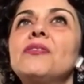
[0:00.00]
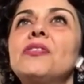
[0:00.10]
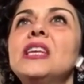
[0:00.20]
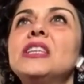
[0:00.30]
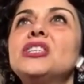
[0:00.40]

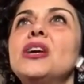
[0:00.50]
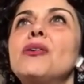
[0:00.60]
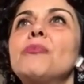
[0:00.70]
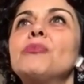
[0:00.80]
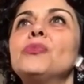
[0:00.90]
this year
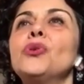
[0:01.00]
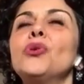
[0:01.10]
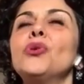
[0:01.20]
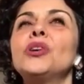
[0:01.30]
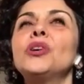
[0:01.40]
I'm not
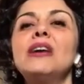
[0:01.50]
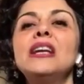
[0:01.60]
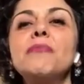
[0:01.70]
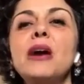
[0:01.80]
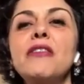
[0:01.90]
near any
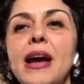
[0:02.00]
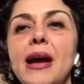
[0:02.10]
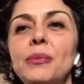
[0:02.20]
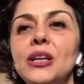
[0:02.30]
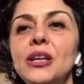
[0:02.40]
of my
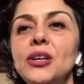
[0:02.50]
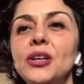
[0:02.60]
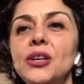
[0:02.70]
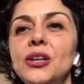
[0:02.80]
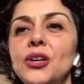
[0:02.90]
family. You know,
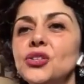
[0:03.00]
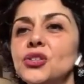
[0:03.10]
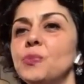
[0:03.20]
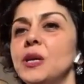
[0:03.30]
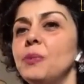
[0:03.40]
it's just me and
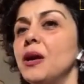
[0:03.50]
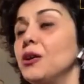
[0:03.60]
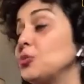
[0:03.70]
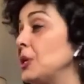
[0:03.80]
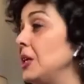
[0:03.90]
my
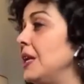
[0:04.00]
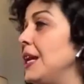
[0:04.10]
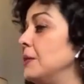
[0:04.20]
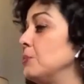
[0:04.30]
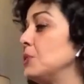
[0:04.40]
husband. I let
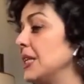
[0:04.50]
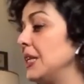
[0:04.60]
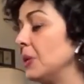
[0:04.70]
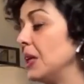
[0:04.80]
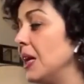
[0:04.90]
him sleep
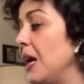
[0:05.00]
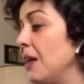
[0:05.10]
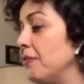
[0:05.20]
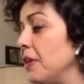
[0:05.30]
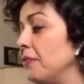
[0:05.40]
at
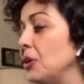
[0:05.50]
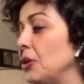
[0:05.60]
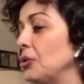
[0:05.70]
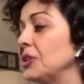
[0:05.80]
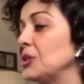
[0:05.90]
five
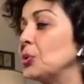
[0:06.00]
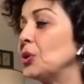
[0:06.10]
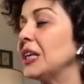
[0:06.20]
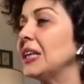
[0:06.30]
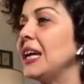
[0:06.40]
o'clock this
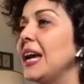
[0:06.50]
morning.